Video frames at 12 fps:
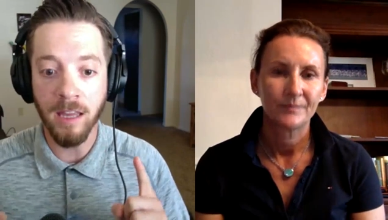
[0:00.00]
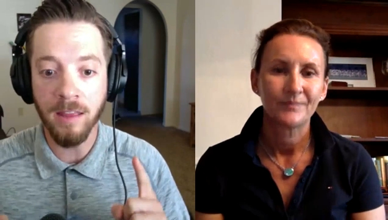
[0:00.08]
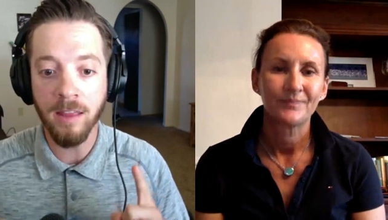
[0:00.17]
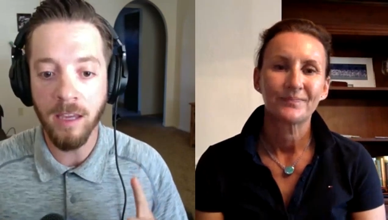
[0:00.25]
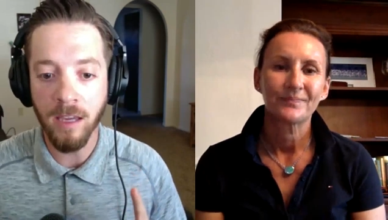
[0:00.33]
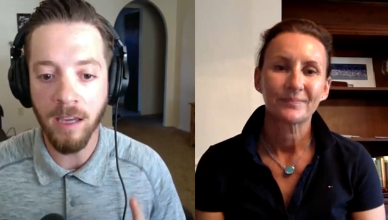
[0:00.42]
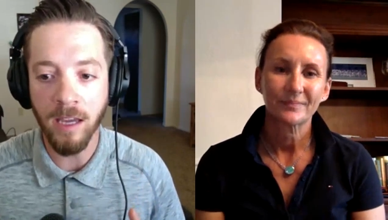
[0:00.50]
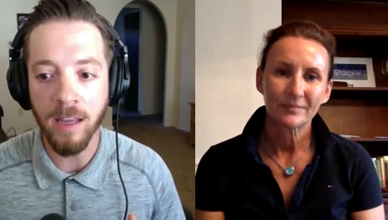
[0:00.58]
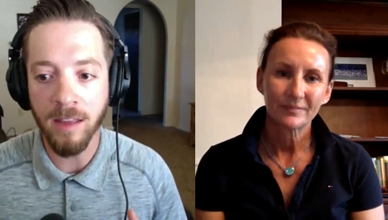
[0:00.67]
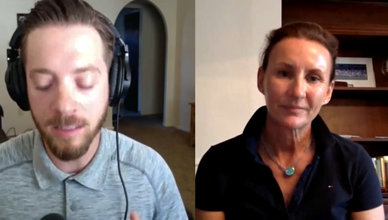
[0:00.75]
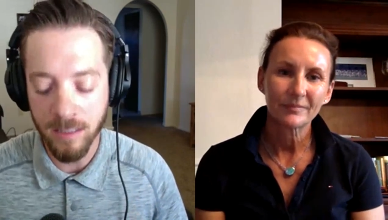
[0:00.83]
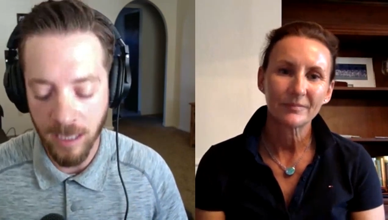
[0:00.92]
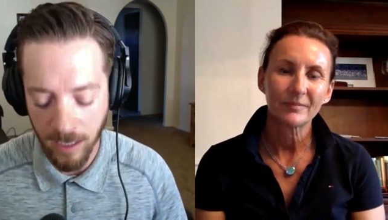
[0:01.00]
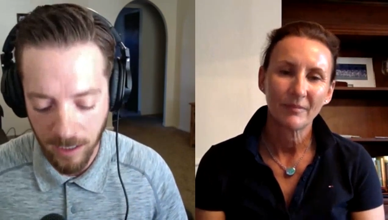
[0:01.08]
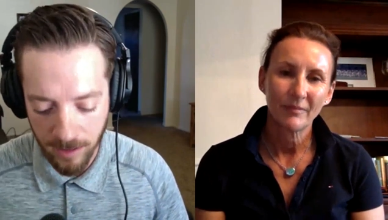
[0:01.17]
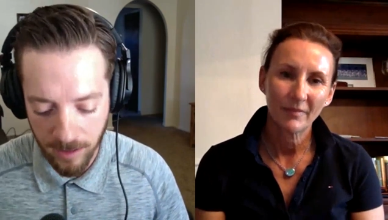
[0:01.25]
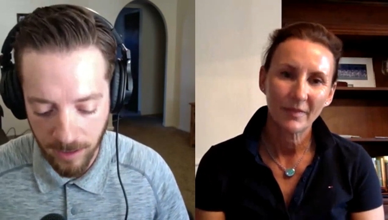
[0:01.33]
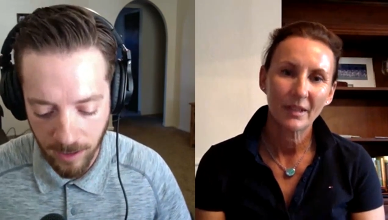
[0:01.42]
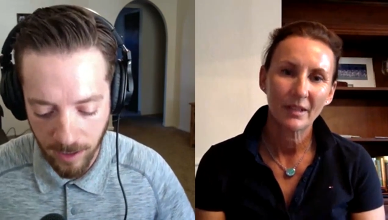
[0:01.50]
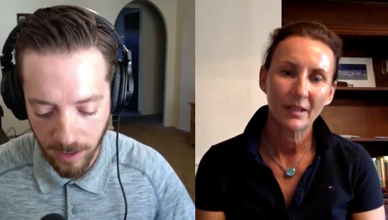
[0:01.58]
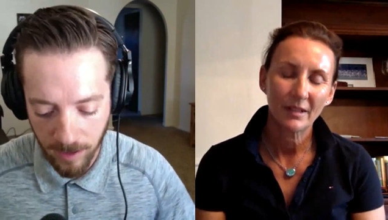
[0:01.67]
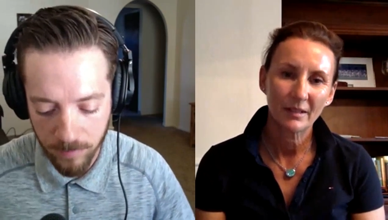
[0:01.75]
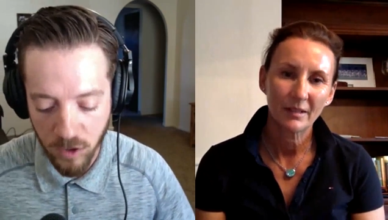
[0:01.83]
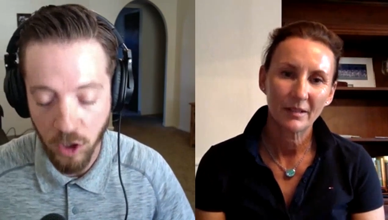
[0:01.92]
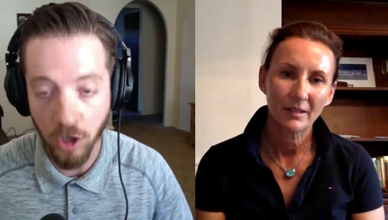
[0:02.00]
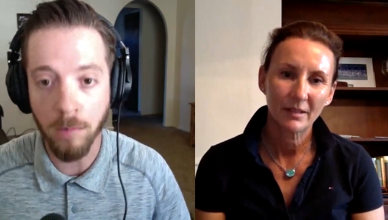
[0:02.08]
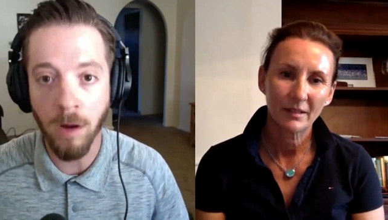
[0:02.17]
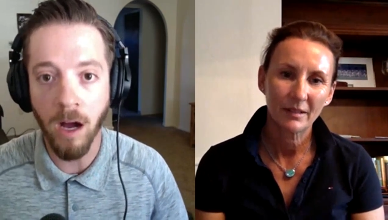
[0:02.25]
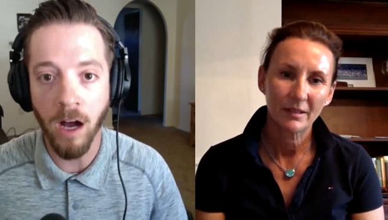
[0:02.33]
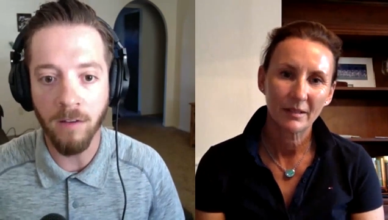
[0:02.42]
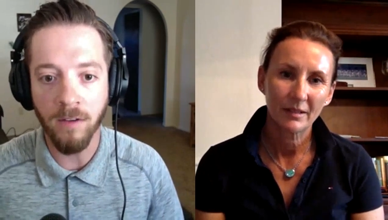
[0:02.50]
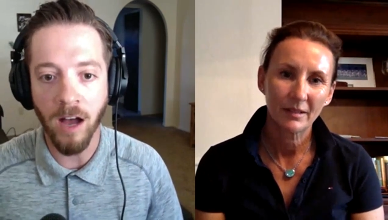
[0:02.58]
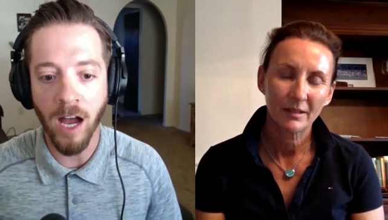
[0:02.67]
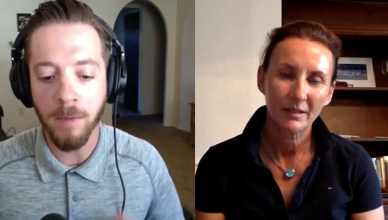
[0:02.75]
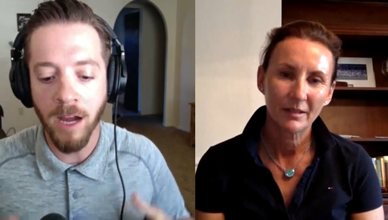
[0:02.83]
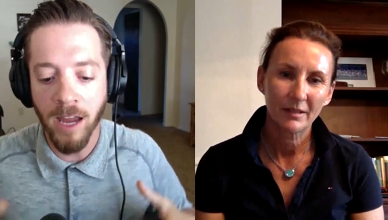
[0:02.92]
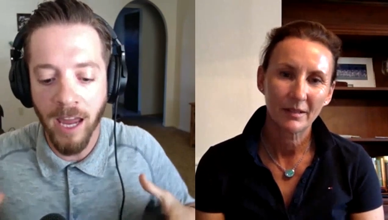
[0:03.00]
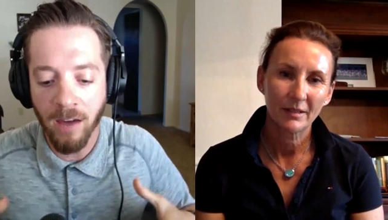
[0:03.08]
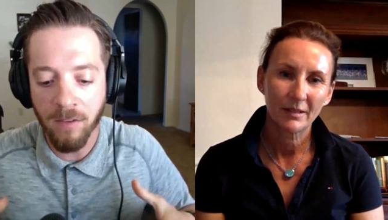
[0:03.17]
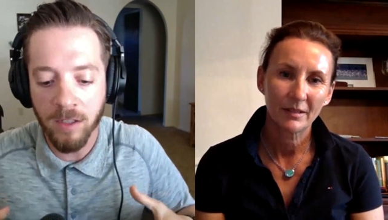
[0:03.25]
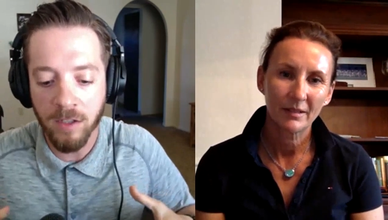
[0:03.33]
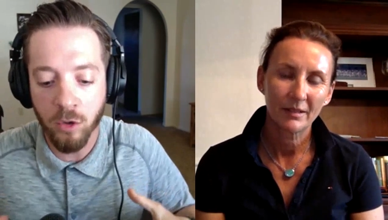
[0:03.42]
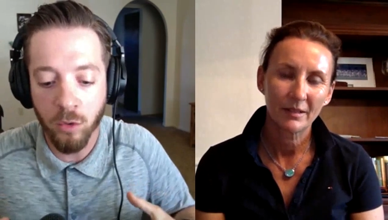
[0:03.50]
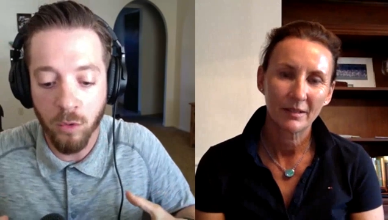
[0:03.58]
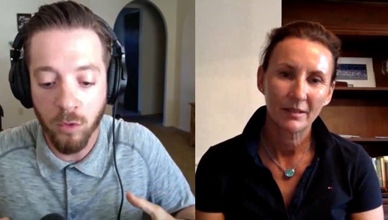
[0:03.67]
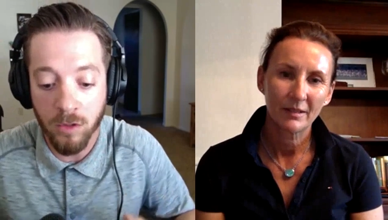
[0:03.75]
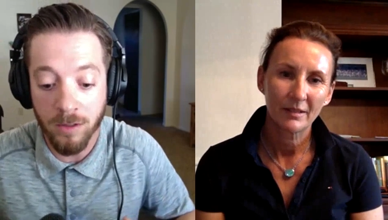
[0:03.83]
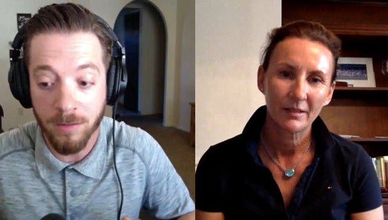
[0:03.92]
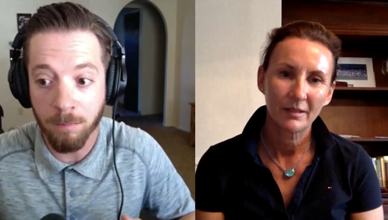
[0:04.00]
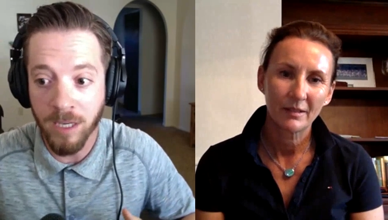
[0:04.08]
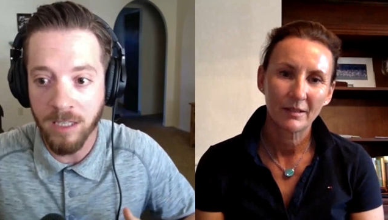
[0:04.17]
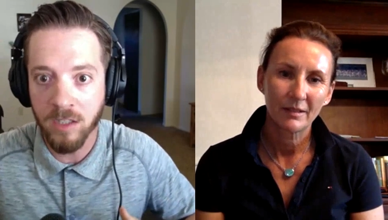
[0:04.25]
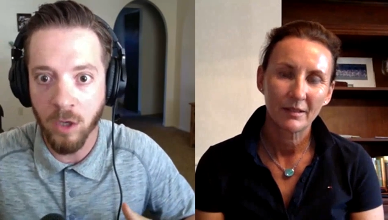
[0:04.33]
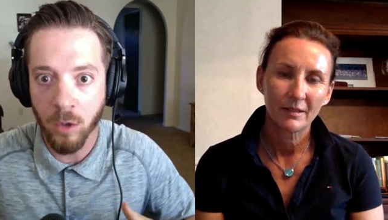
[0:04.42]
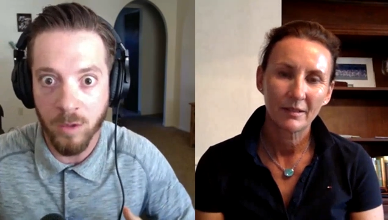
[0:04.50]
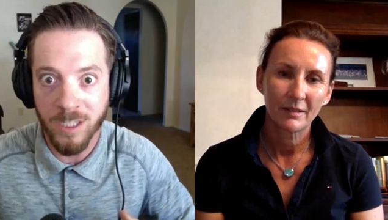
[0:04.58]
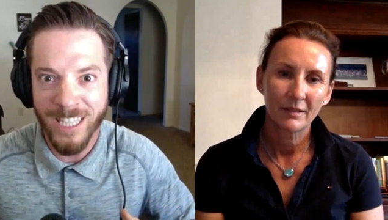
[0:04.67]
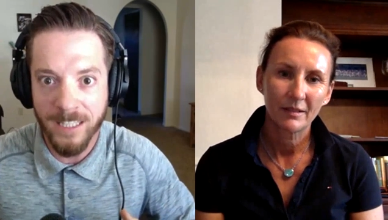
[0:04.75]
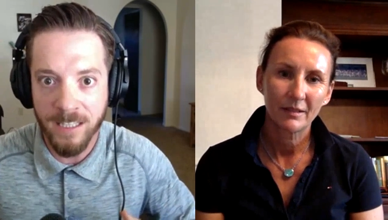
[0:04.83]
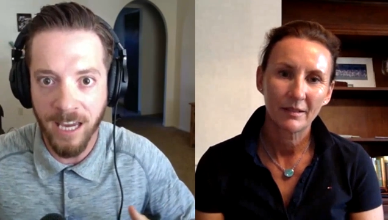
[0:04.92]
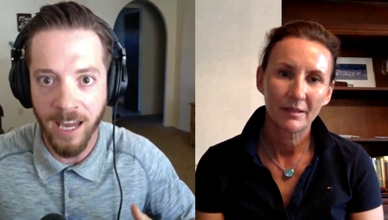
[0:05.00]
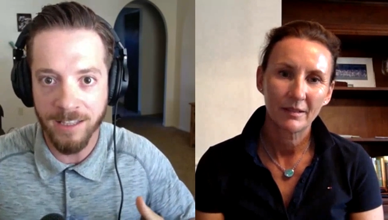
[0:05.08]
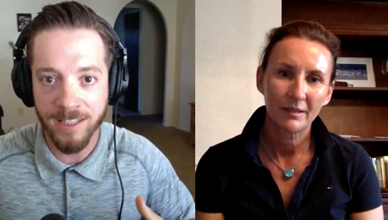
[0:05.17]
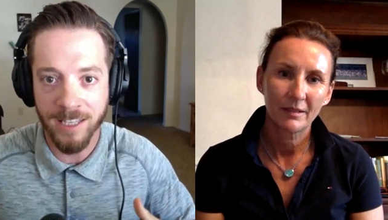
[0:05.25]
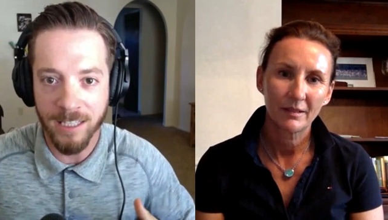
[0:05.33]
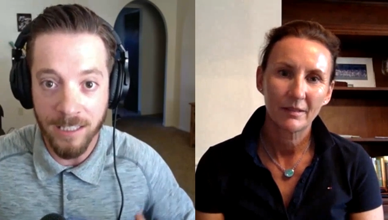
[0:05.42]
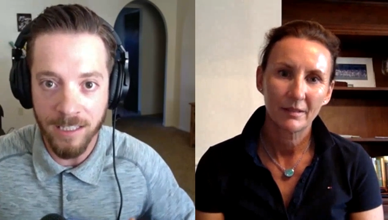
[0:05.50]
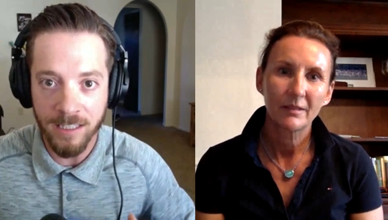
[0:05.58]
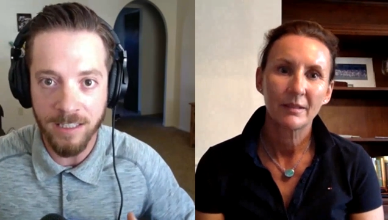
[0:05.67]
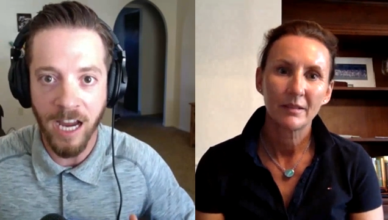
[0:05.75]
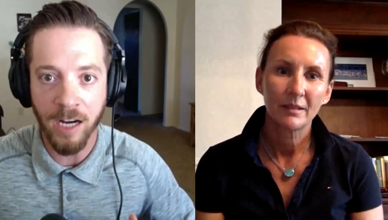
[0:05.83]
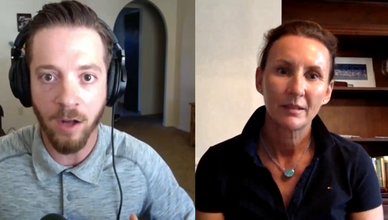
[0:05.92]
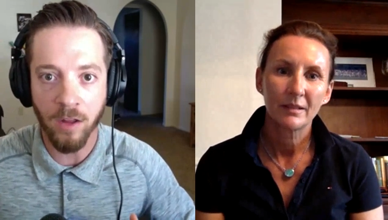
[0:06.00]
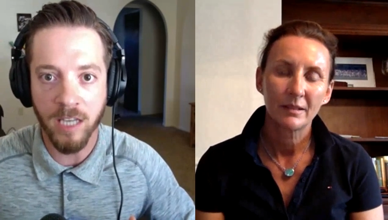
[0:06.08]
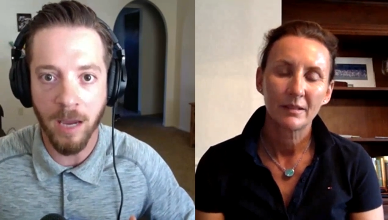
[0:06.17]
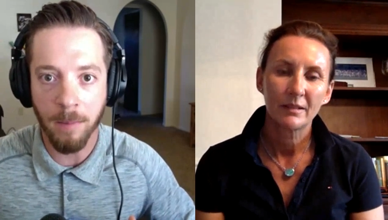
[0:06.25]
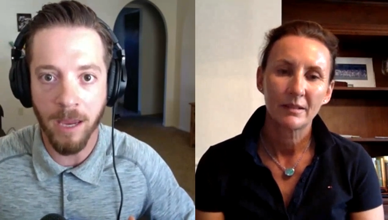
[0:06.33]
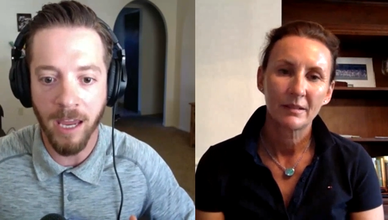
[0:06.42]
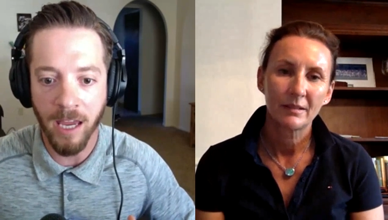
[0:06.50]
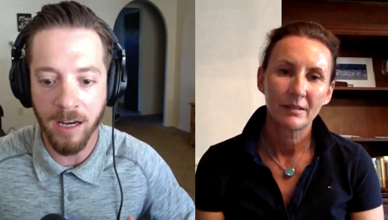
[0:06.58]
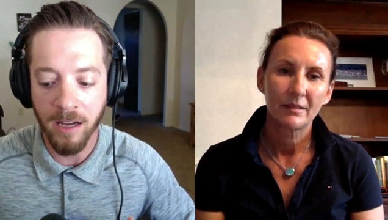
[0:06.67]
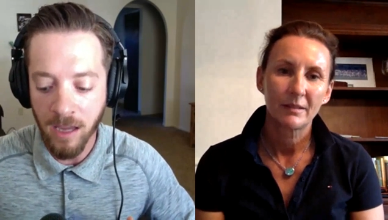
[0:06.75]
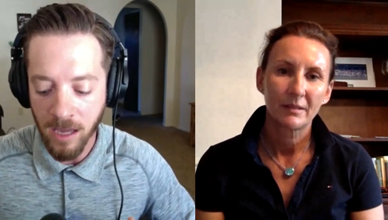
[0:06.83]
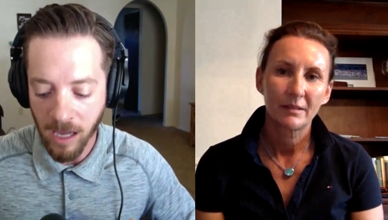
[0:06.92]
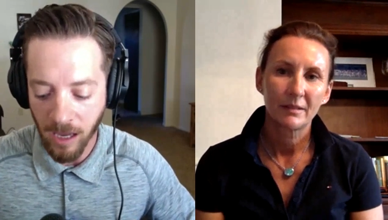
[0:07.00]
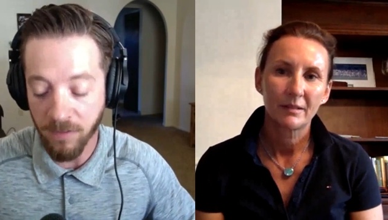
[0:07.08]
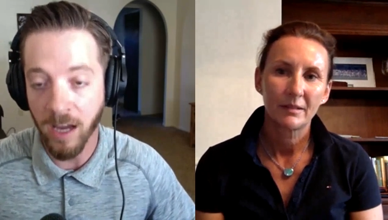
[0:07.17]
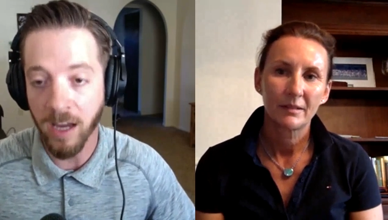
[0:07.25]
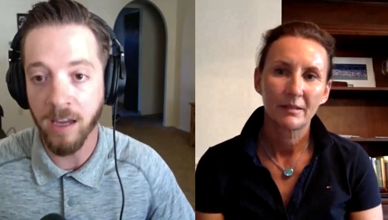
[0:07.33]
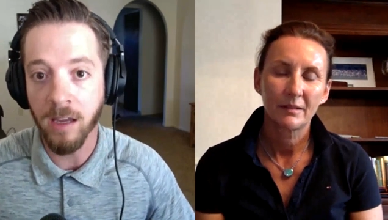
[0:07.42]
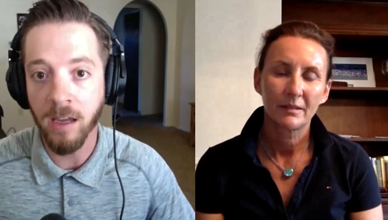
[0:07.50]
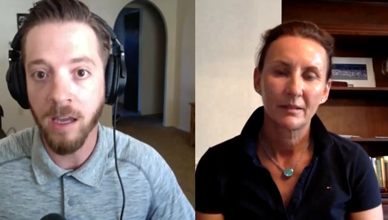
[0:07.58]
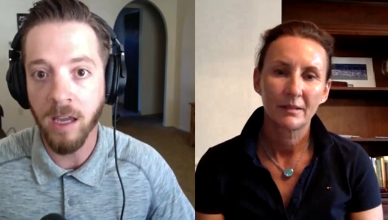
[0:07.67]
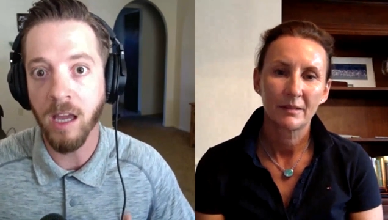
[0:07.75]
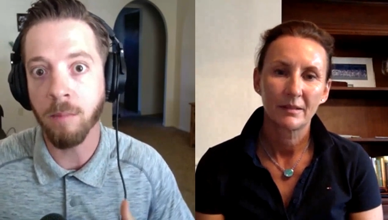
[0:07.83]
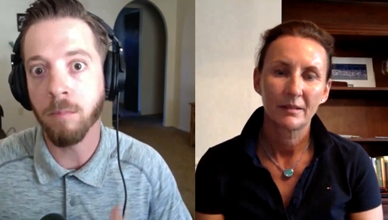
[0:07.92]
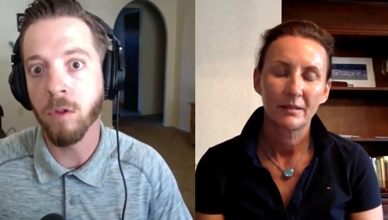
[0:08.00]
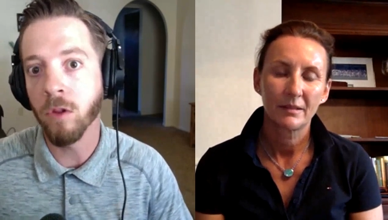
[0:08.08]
Speaker 1: in the in the te- in the um, term of I'm not having to be so tense and tight all the time. And if I am